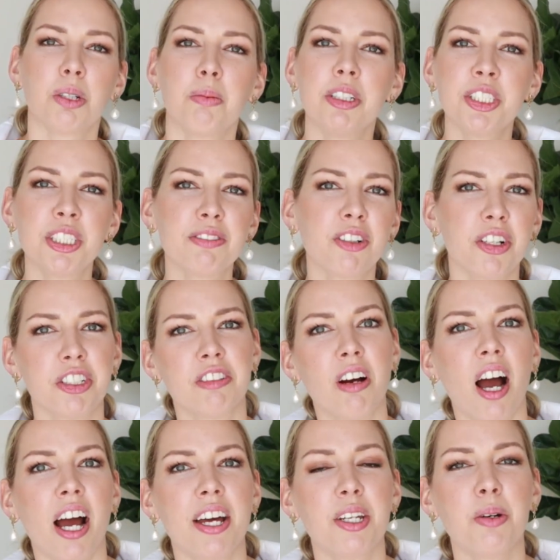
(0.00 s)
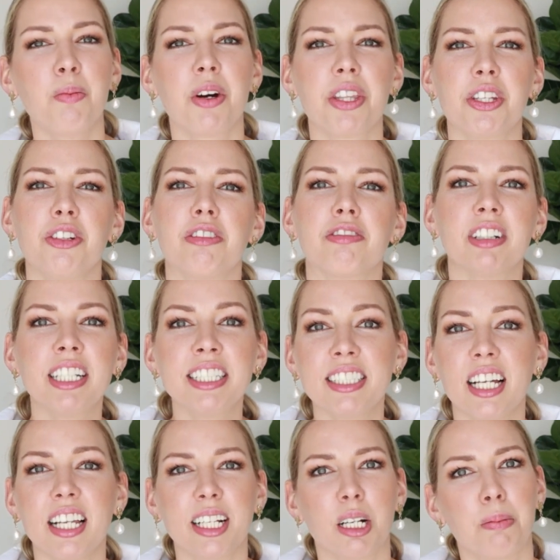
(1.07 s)
So once you've got your item, whether you're
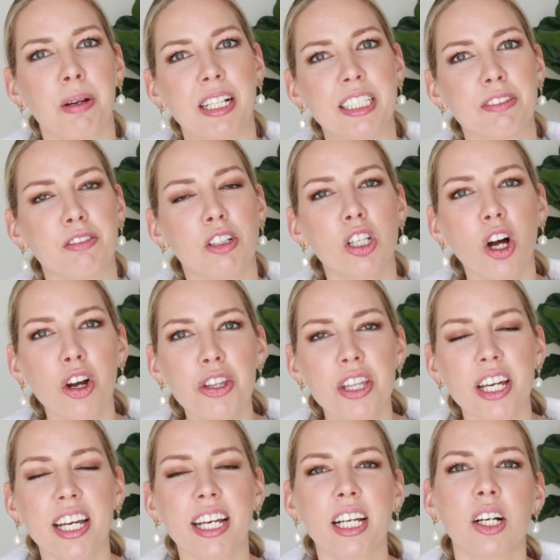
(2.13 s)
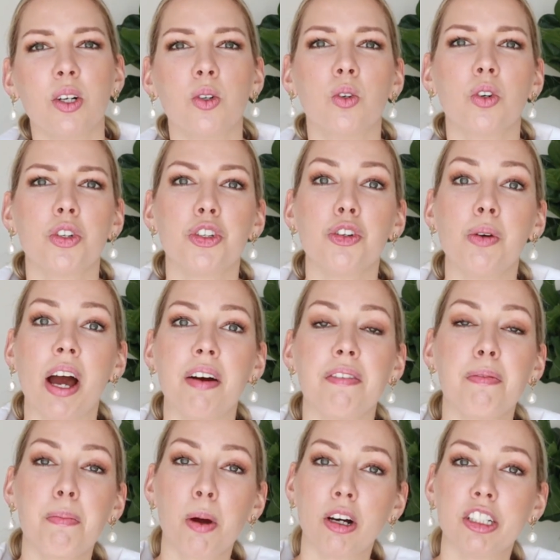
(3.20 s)
reselling a piece of clothing or you
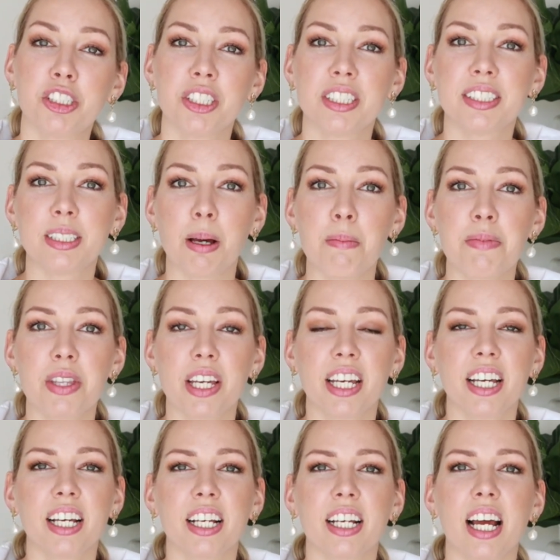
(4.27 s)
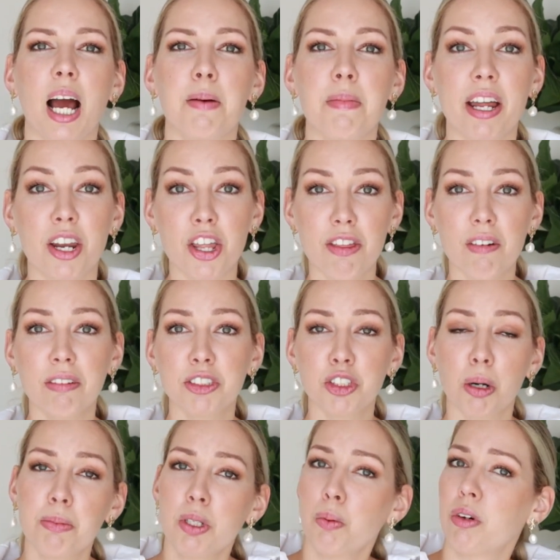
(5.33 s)
have purchased something at a thrift
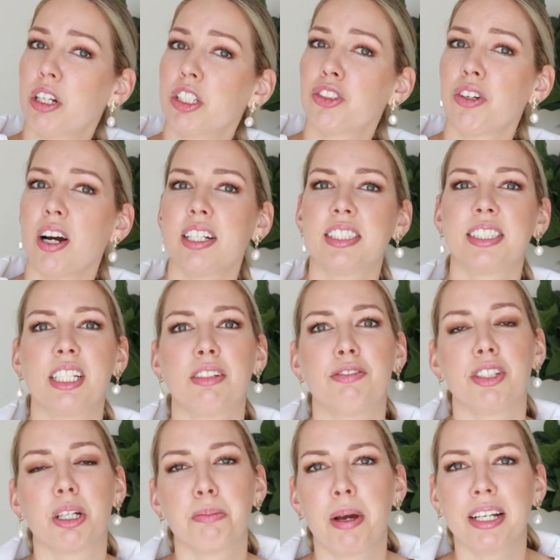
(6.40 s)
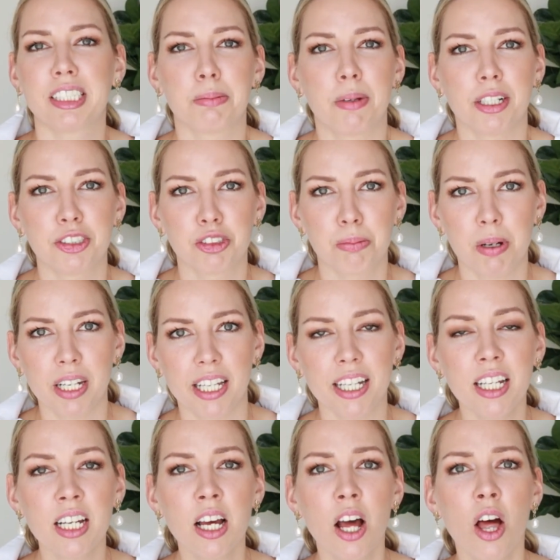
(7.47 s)
shop and you want to try and see if you can make some extra
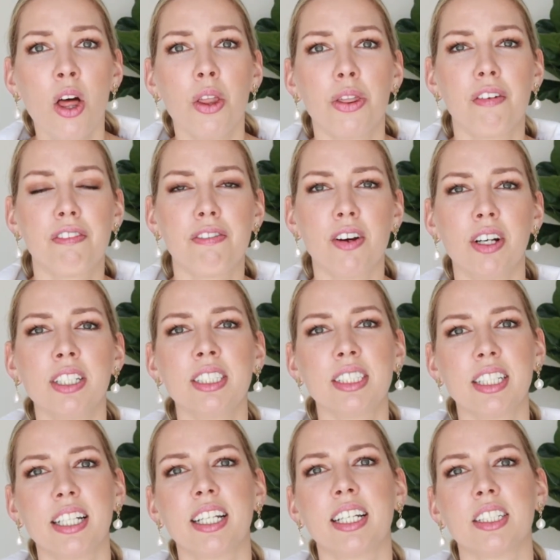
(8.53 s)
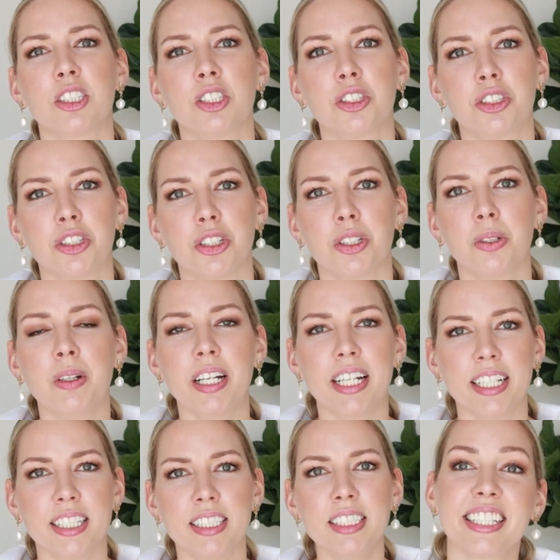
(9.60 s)
money, the first thing to do
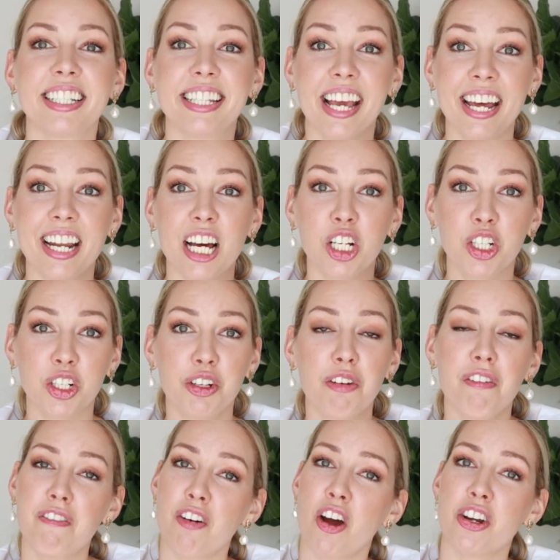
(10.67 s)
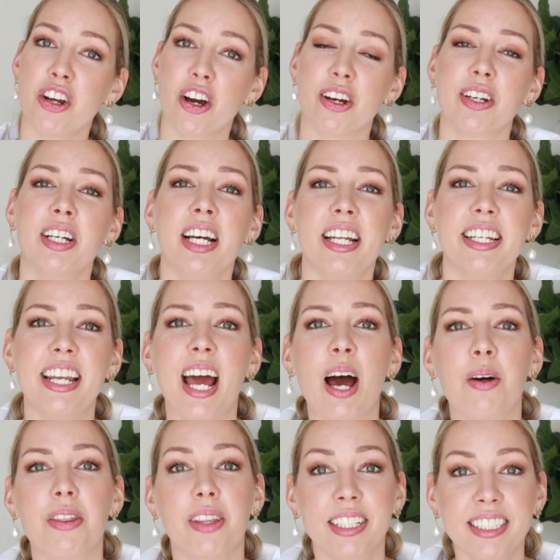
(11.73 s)
is to get a good photo.
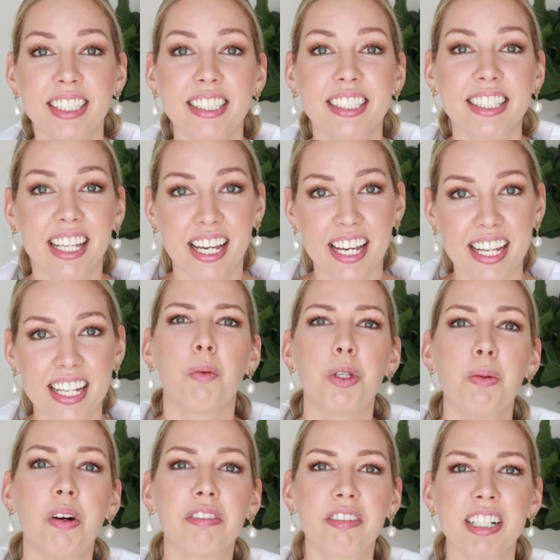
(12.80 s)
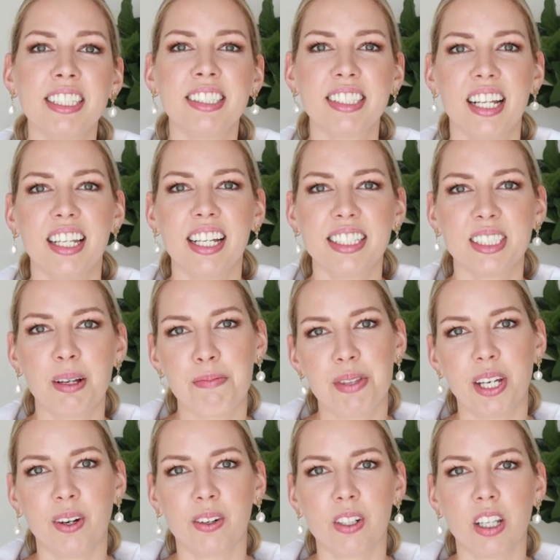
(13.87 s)
Now this is key. When you are reselling
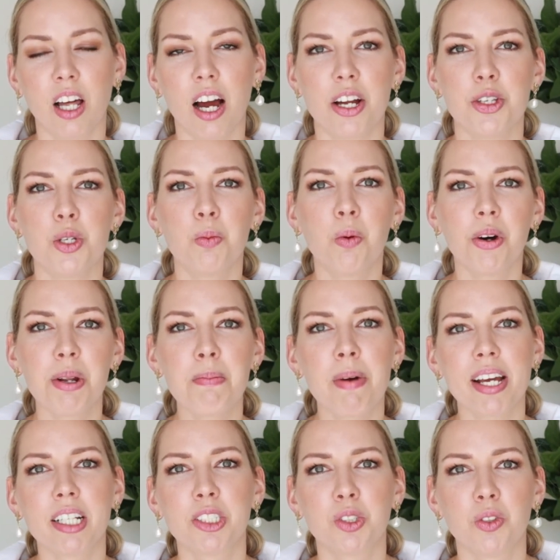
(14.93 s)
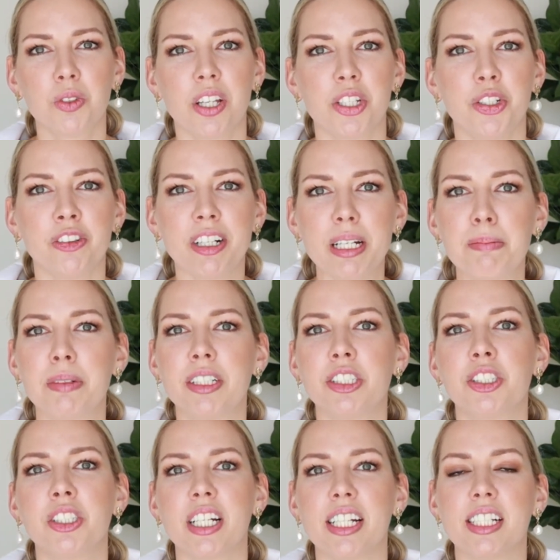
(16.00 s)
something online, you want to make sure that your
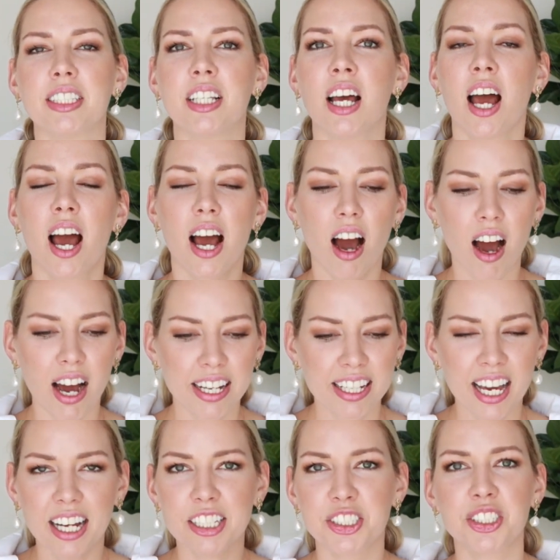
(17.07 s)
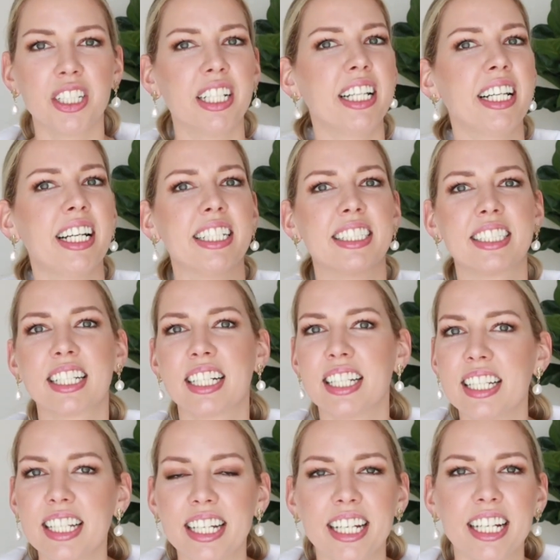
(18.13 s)
image is eye-catching, it's
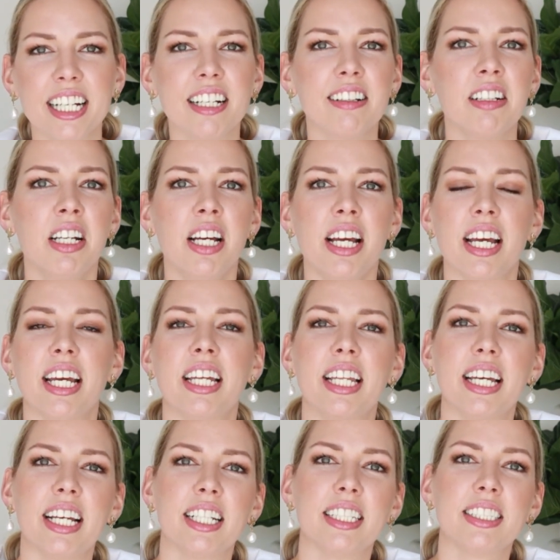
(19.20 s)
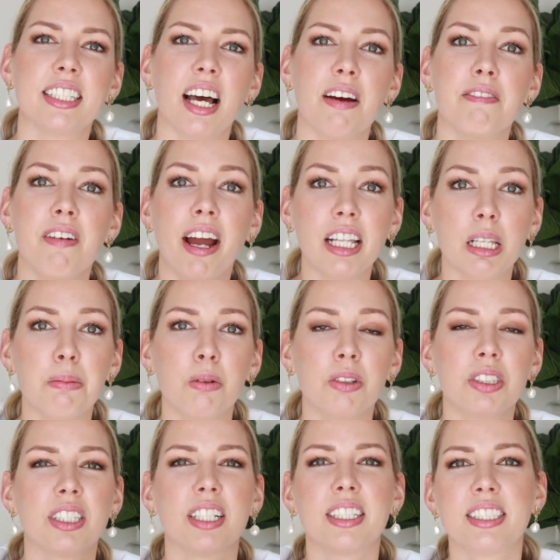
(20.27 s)
clear, it is available
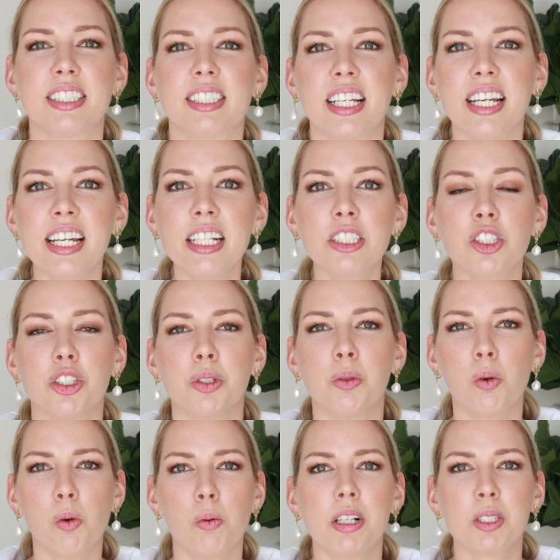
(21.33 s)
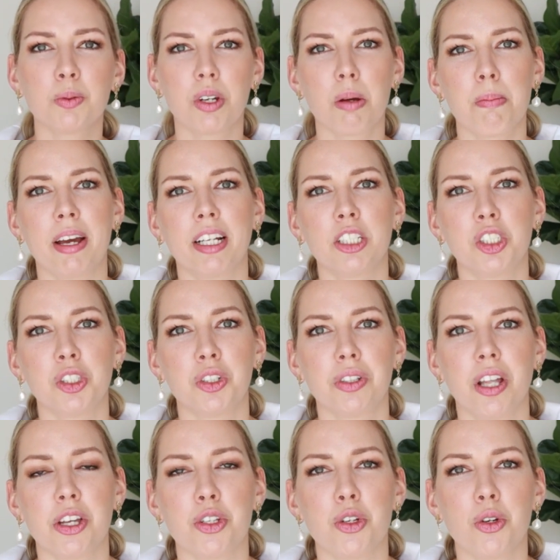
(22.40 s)
to see, so you always want to make sure
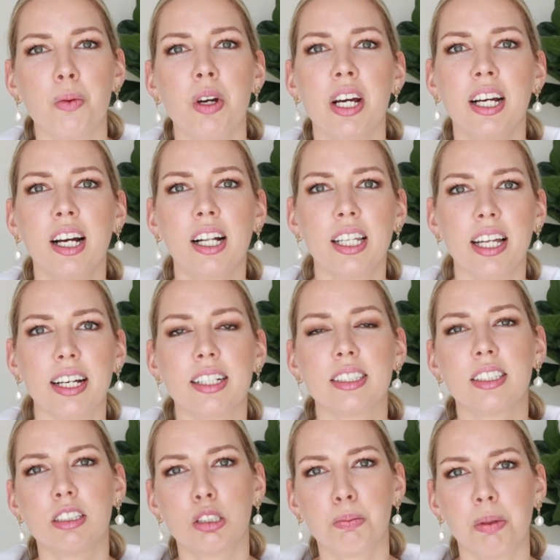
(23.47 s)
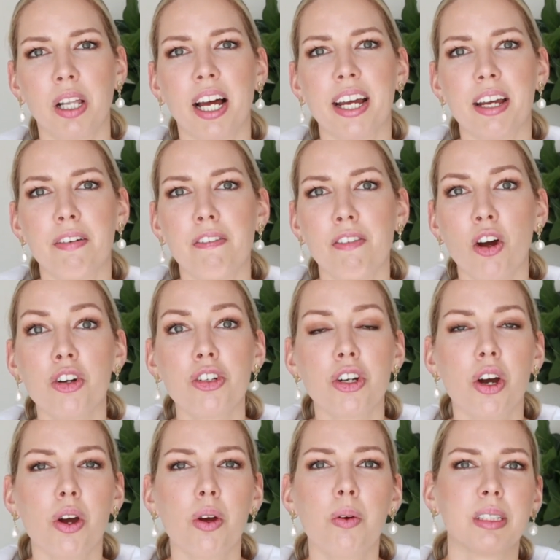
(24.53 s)
that you click display photo.